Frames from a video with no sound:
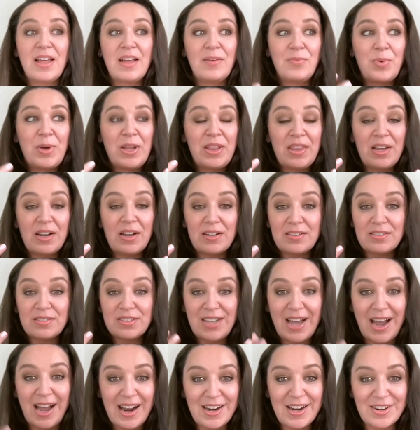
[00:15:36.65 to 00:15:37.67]
When they're
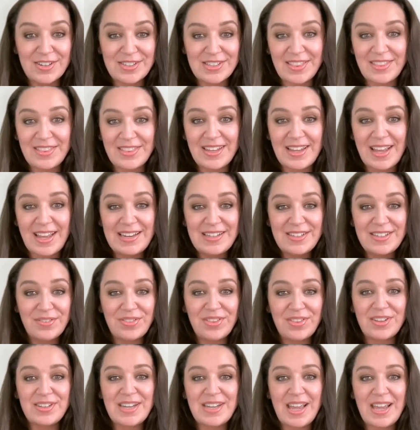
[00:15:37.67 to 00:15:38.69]
tired at the end of
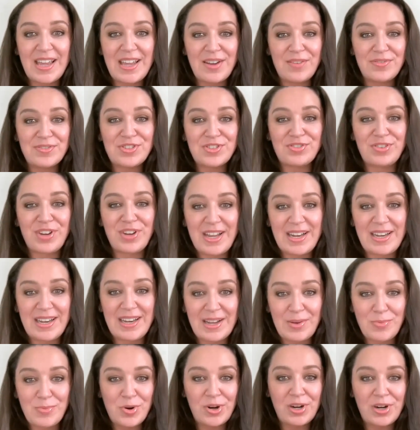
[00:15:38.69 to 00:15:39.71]
the day of
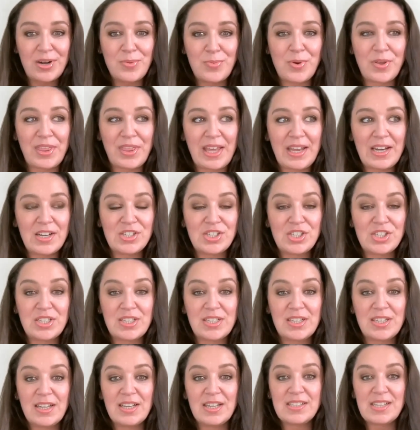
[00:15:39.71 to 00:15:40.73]
training, working with
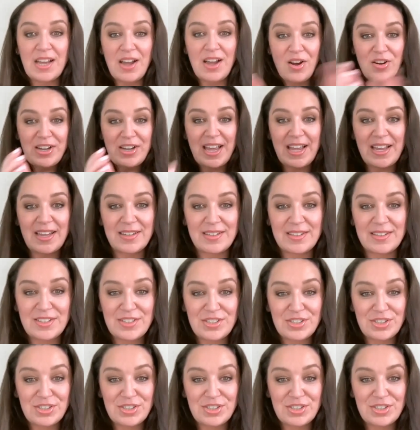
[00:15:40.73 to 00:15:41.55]
energy, I say, okay,